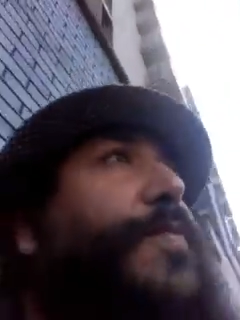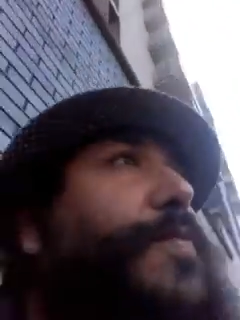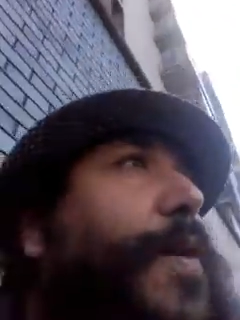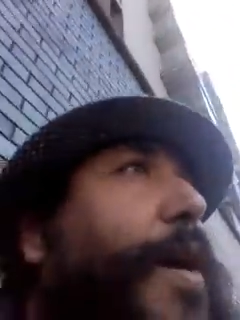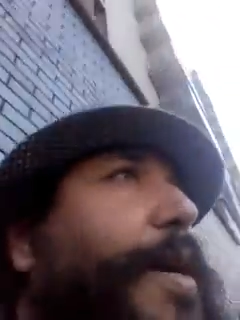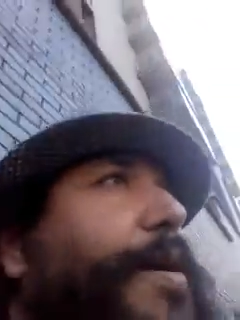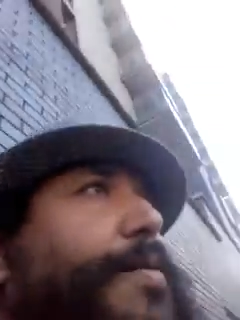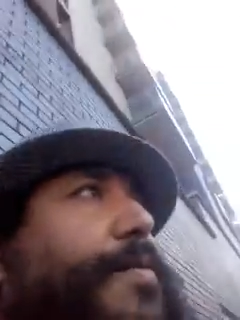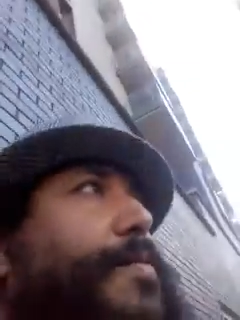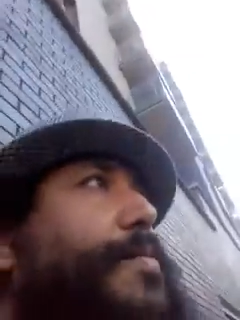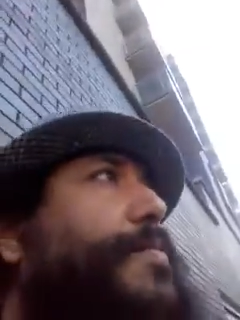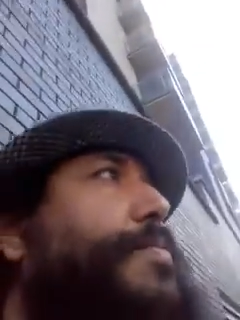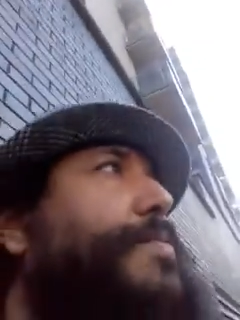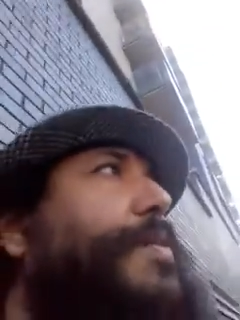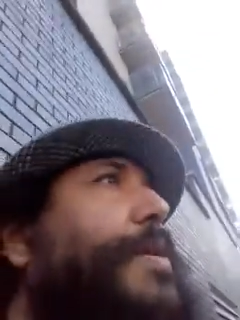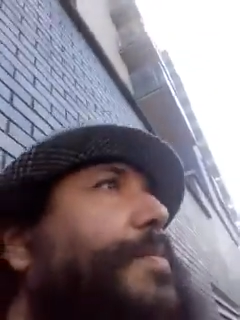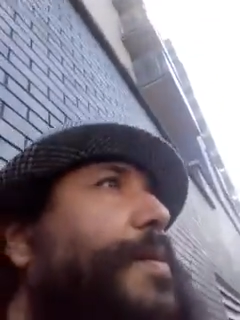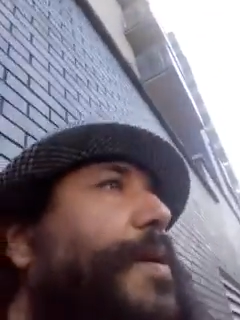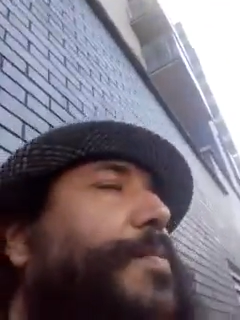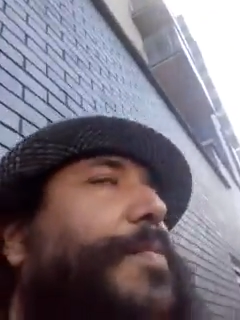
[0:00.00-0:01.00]
fine.
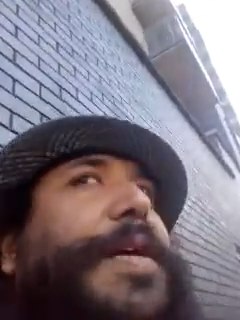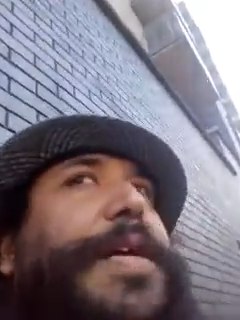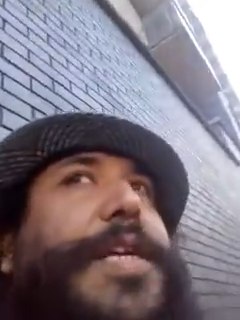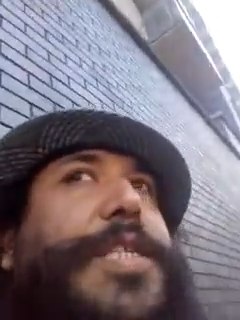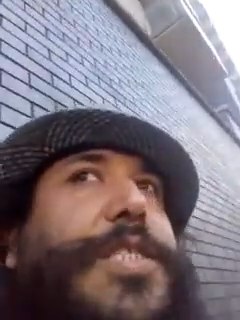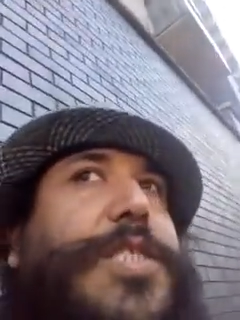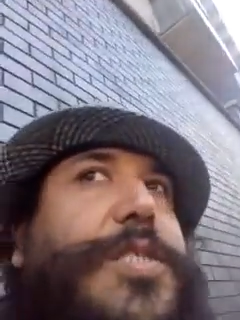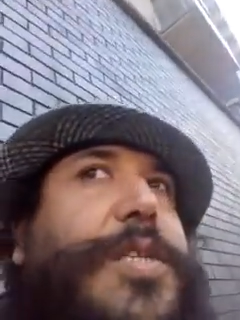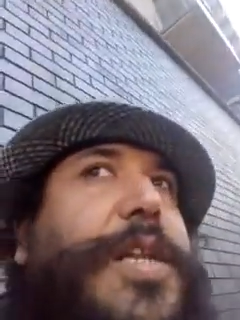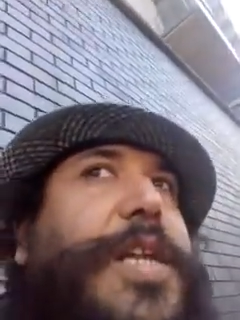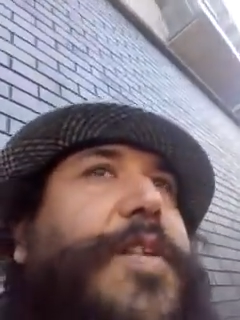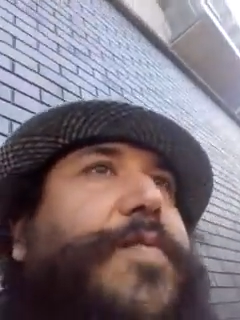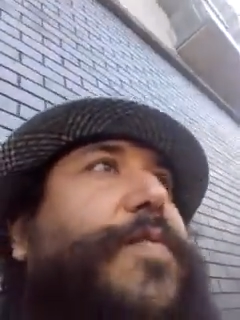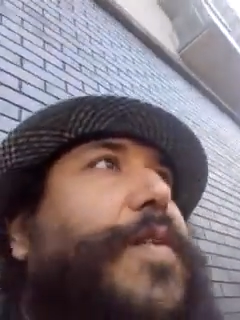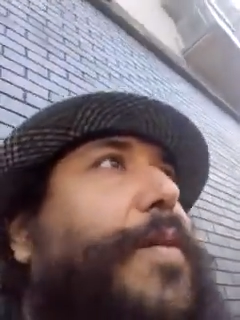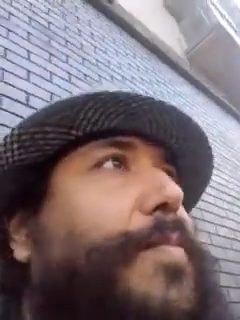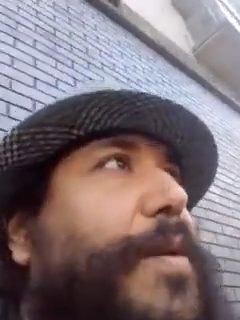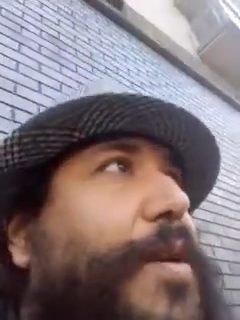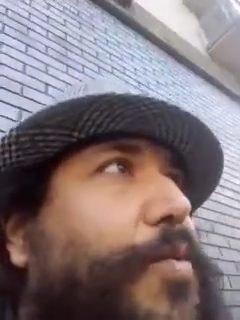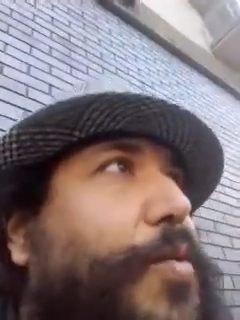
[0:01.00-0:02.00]
You be my guest. Leave.
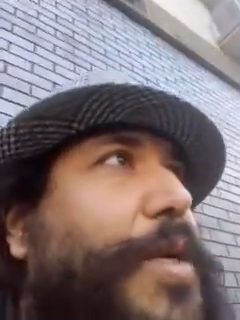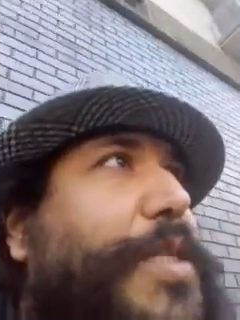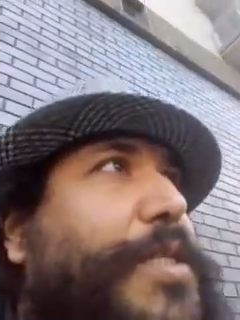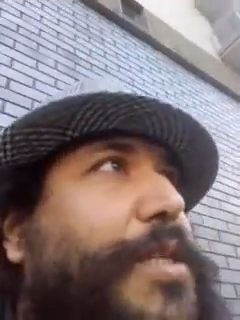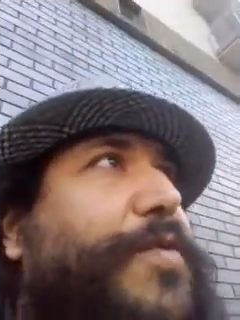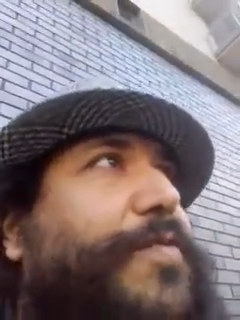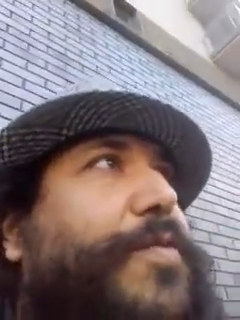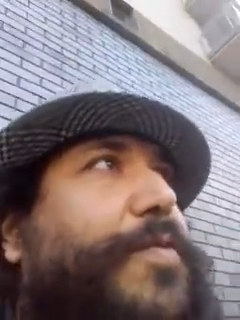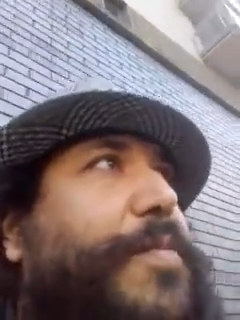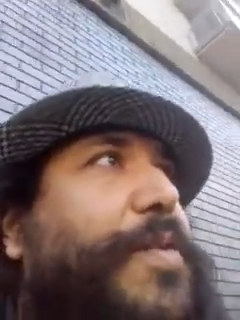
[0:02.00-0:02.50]
I'm here waiting for